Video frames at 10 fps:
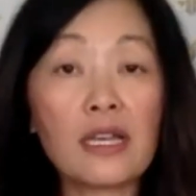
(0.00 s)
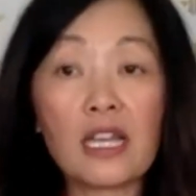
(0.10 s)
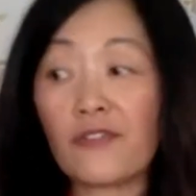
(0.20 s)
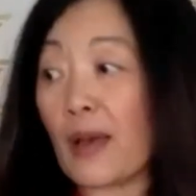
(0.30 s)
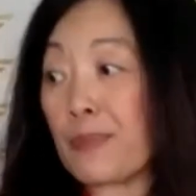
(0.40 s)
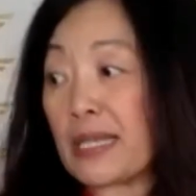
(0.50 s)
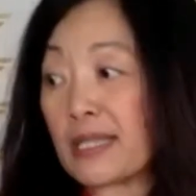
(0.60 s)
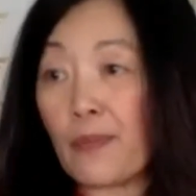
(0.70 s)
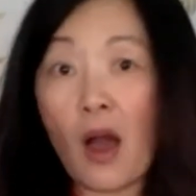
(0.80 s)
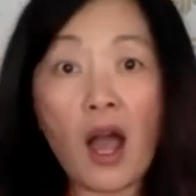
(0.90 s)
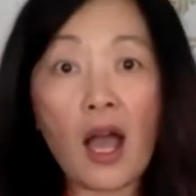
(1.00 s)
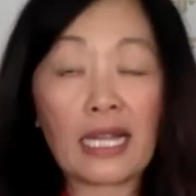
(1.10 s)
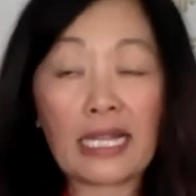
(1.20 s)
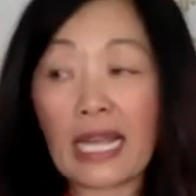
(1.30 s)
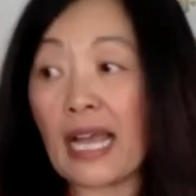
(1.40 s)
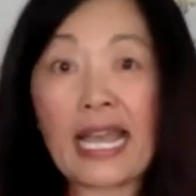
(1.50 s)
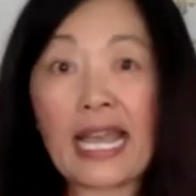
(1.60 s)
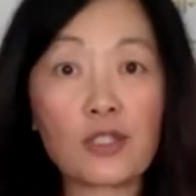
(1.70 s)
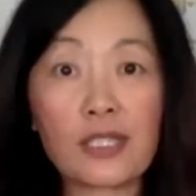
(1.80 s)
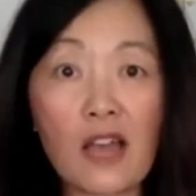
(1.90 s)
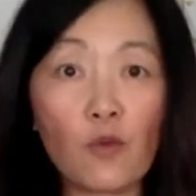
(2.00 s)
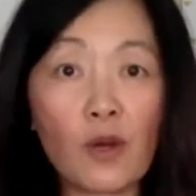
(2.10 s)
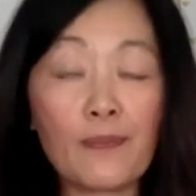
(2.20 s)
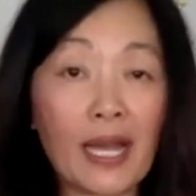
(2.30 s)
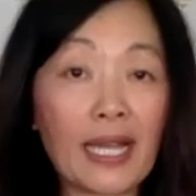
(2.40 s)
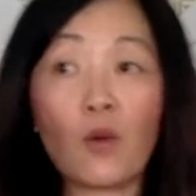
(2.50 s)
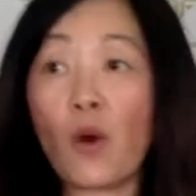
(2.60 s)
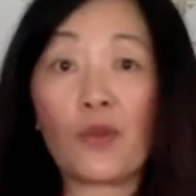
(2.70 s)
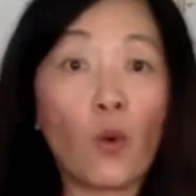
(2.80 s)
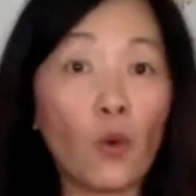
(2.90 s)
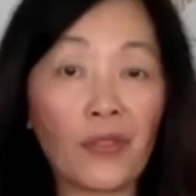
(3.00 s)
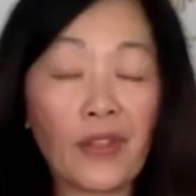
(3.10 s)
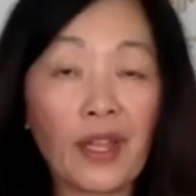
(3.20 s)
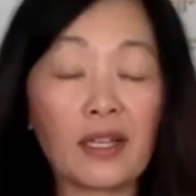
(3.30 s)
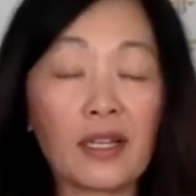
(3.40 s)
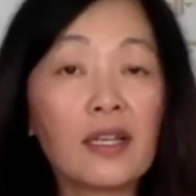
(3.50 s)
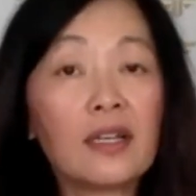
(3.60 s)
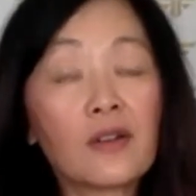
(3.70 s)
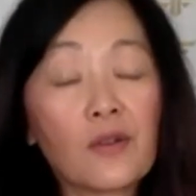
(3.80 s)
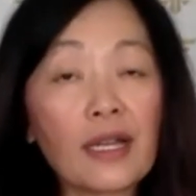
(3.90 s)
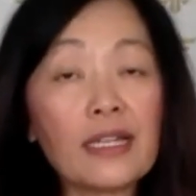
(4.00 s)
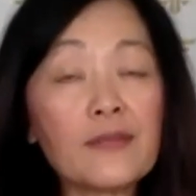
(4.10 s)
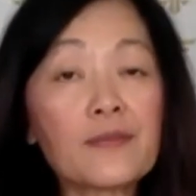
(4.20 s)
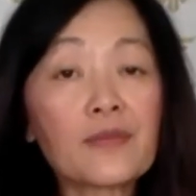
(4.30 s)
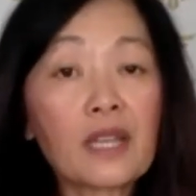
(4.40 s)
If that piece of pie, like I can't just have one bite. I want the whole thing, right?